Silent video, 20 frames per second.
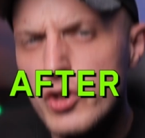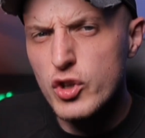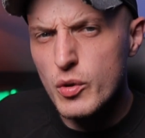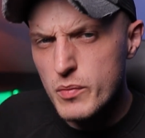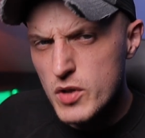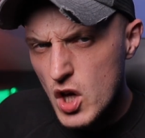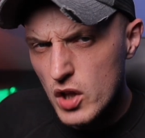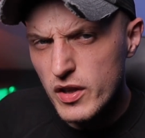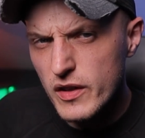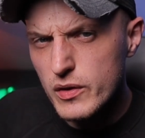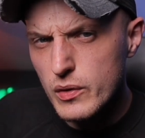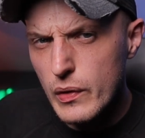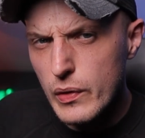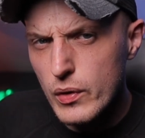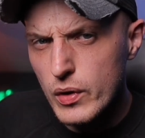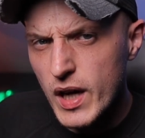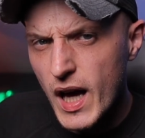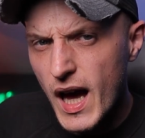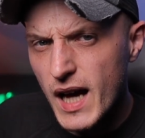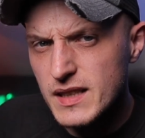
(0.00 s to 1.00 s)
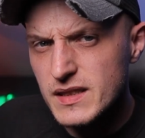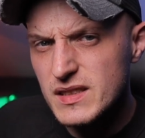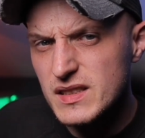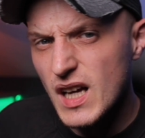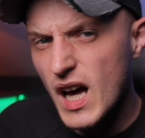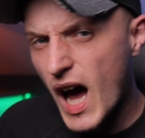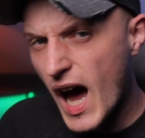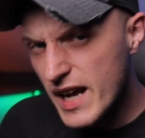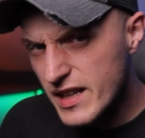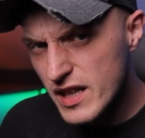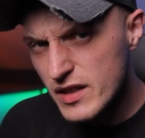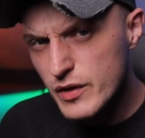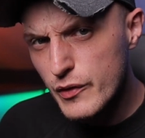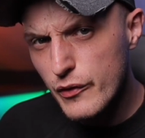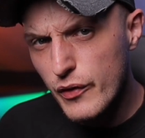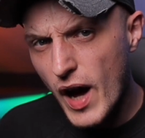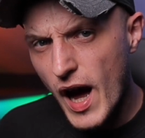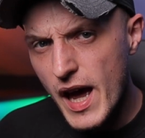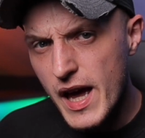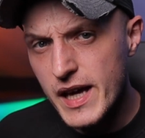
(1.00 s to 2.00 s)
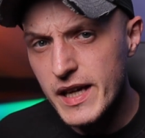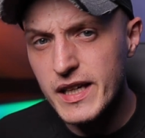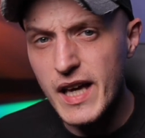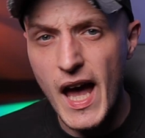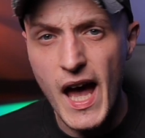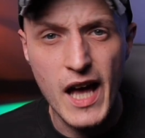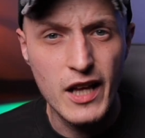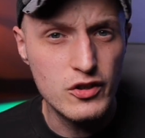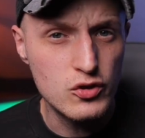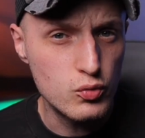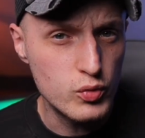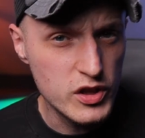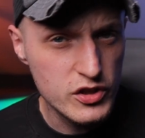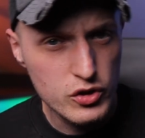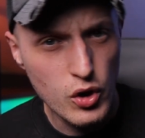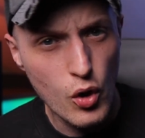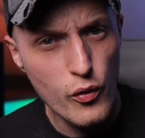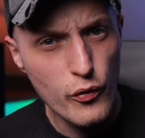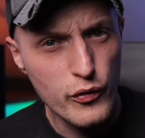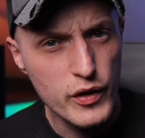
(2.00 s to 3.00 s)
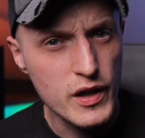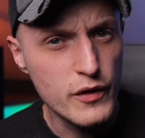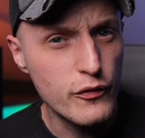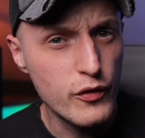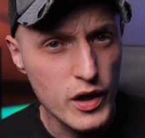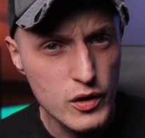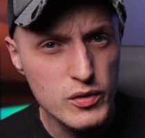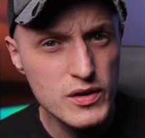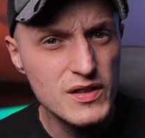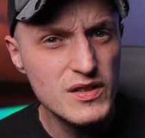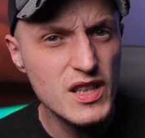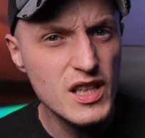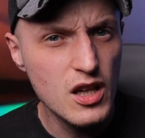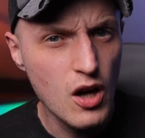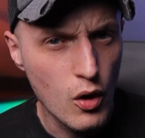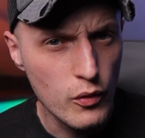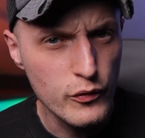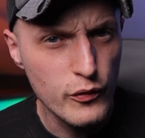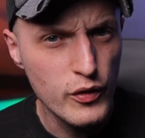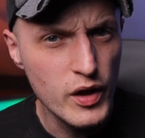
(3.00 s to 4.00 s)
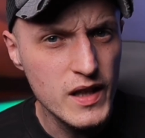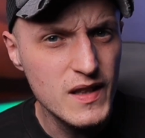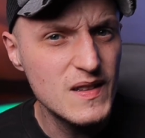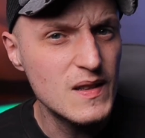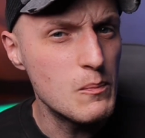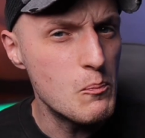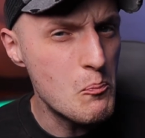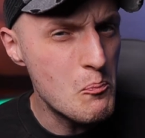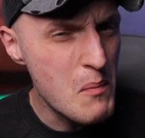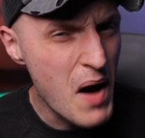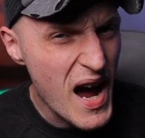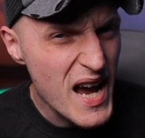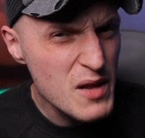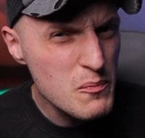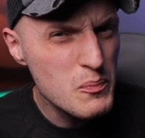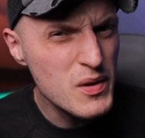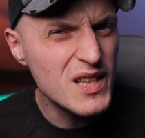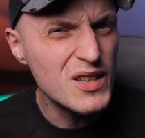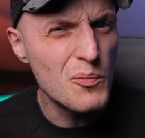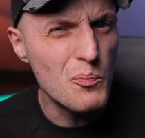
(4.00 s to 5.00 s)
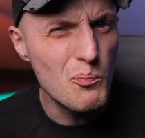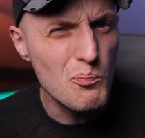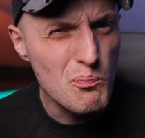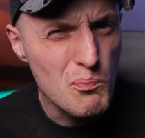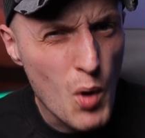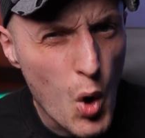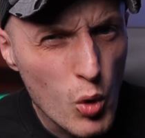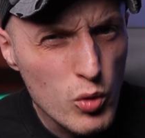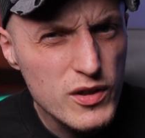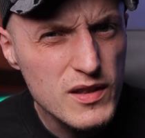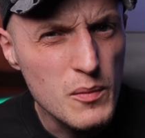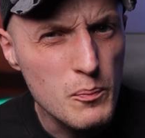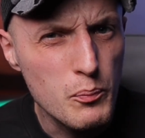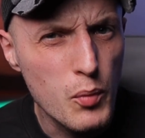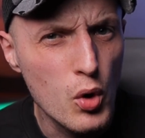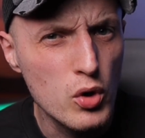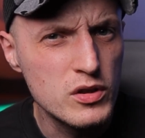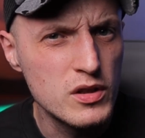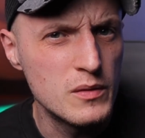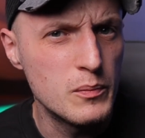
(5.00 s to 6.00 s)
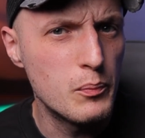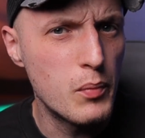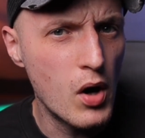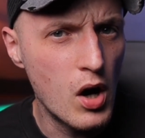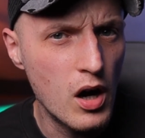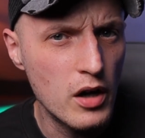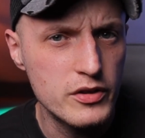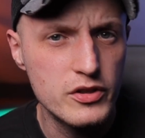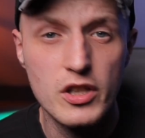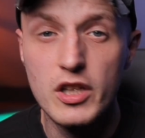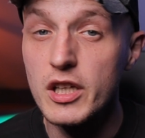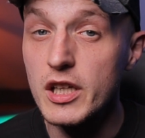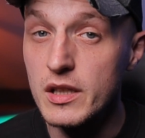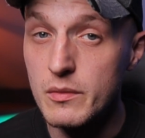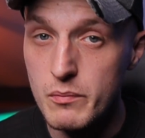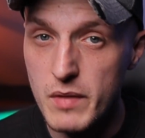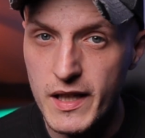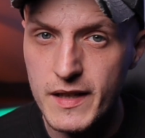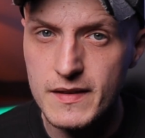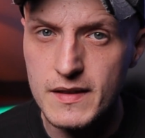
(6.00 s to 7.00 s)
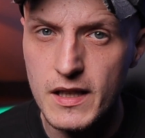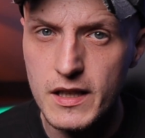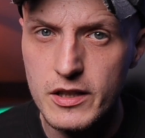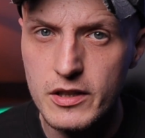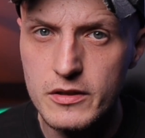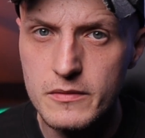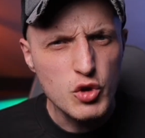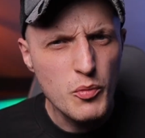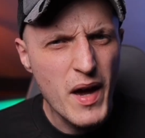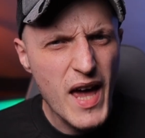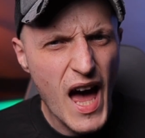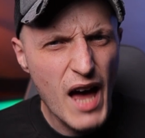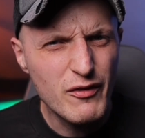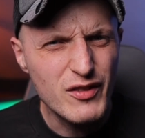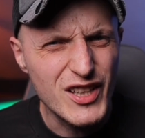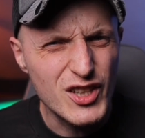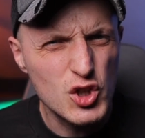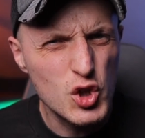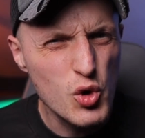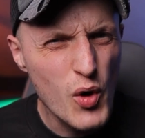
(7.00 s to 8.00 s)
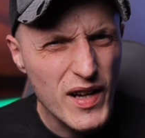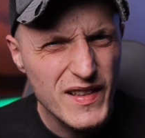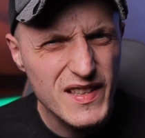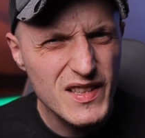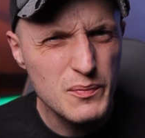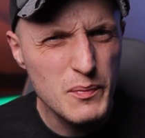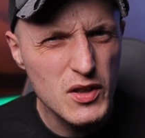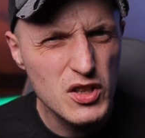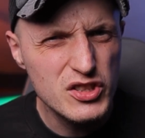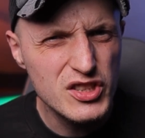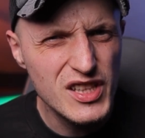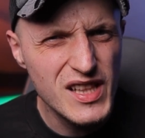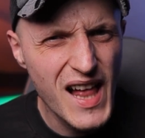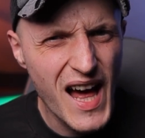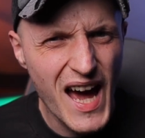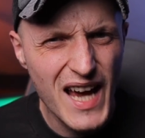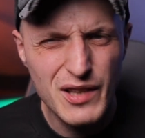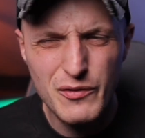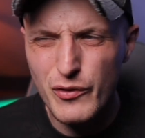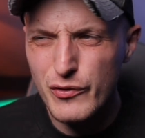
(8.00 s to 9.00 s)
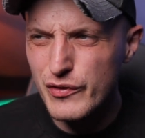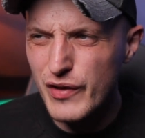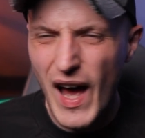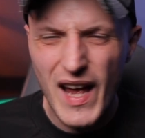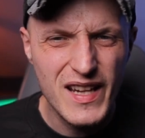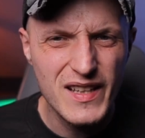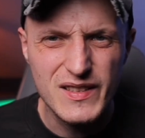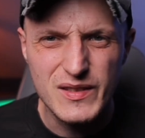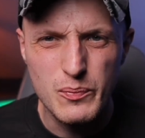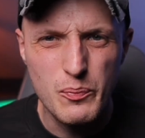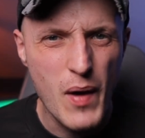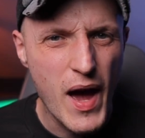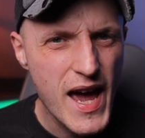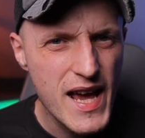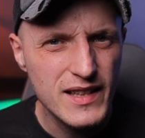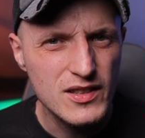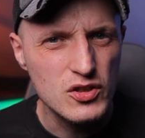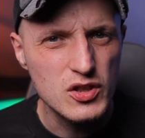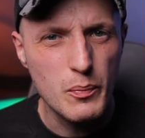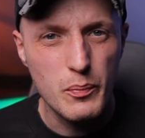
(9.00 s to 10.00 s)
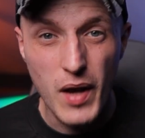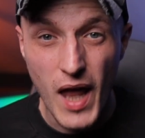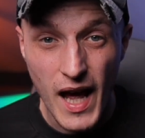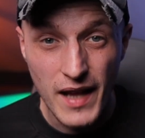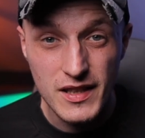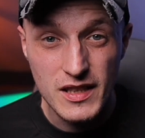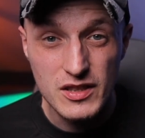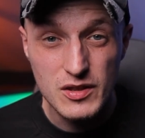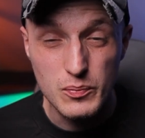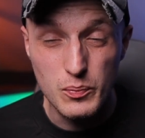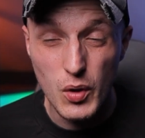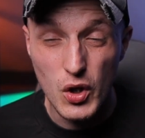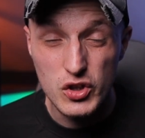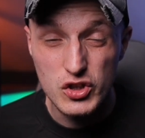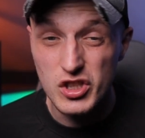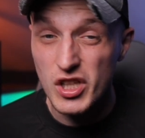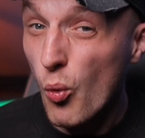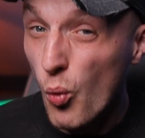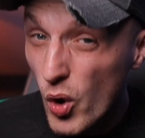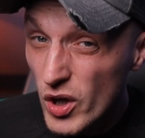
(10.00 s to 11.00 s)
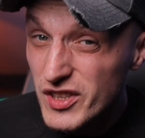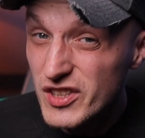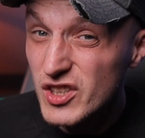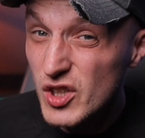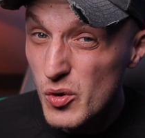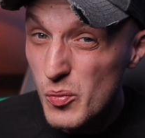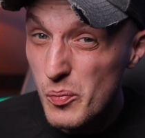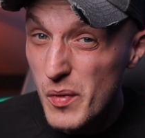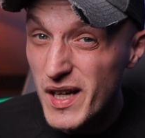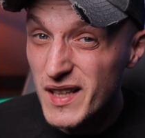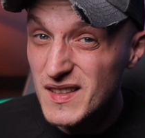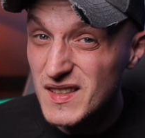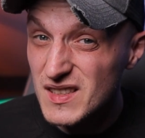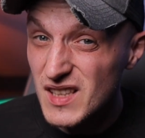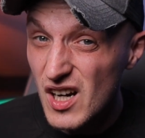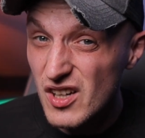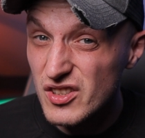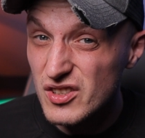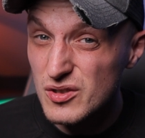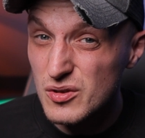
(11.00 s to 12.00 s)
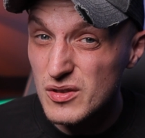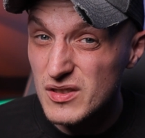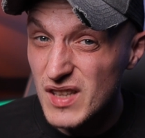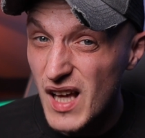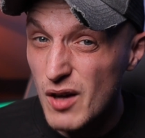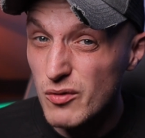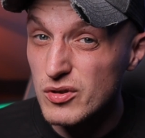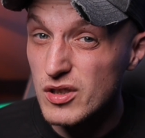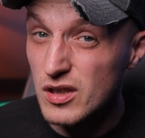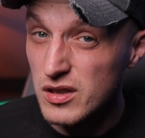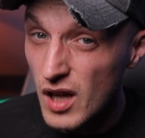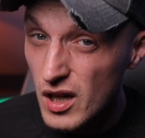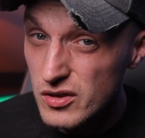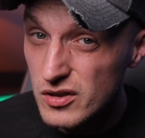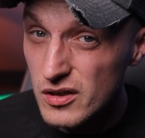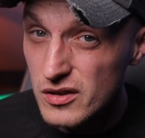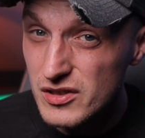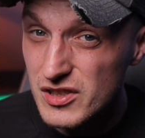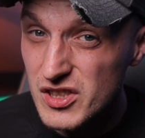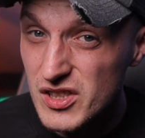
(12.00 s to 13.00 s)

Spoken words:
To be honest with you guys, identifying and resolving frequency conflicts might be the most important part in mixing. You may have the craziest melody line, fattest bass on the planet, but once your mix starts to sound cluttered,